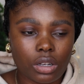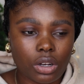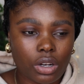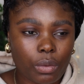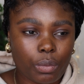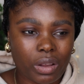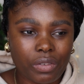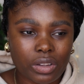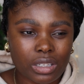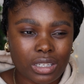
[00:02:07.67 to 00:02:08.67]
don't know whether
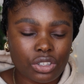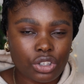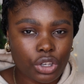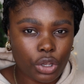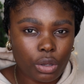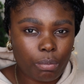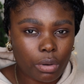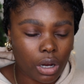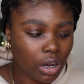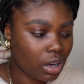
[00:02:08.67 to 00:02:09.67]
it's new, but
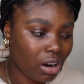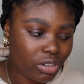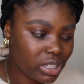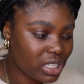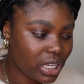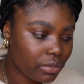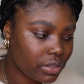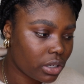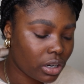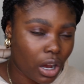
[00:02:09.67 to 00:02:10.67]
I
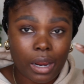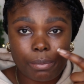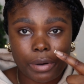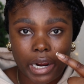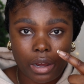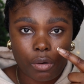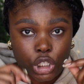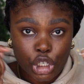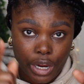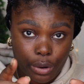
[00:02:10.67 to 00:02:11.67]
received an eyebrow
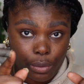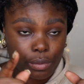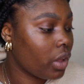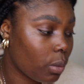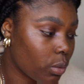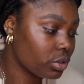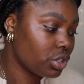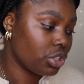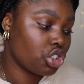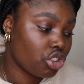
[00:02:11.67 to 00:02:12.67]
gel that I want
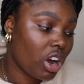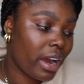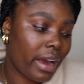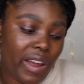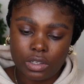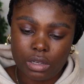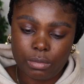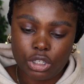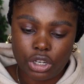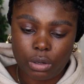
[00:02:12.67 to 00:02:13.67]
to try. Let me
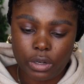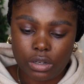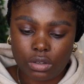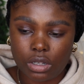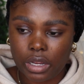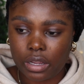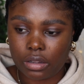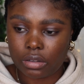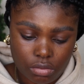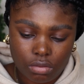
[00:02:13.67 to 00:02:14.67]
show you what it looks
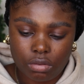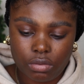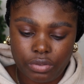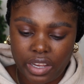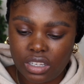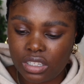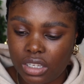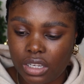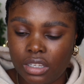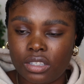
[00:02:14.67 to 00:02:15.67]
like. Ooh,
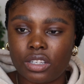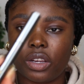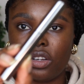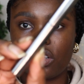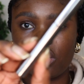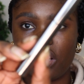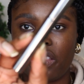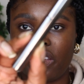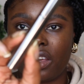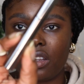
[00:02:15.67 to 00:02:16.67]
fancy. So it looks like
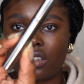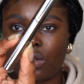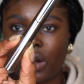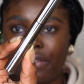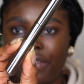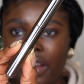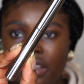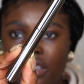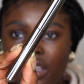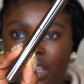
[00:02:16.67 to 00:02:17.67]
this, quite fancy.
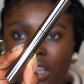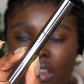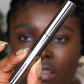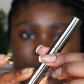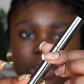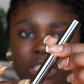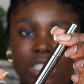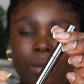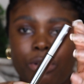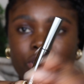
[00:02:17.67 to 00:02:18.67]
Very
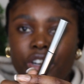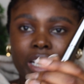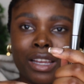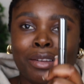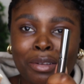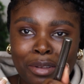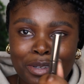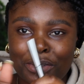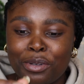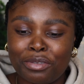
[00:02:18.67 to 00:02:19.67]
slippery
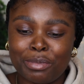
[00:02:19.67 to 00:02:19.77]
sort of